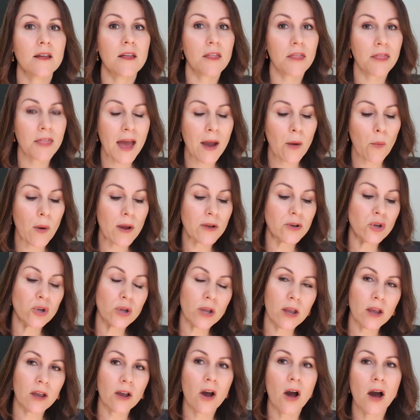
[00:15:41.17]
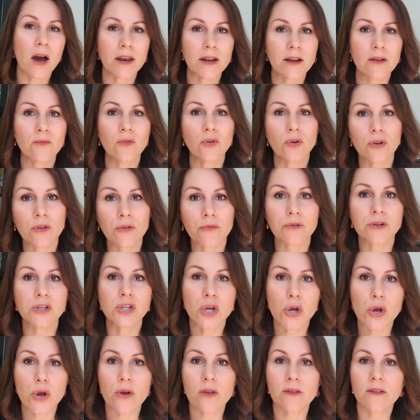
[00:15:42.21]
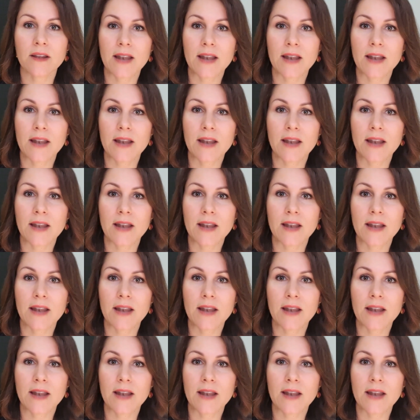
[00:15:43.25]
That one you can kind of look at the returns